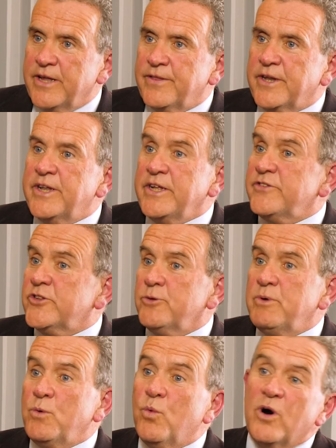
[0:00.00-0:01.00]
that needs to
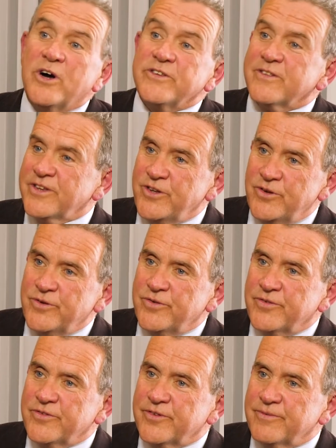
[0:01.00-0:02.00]
be wisely
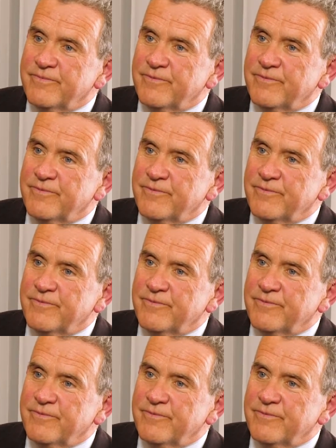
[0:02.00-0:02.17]
used.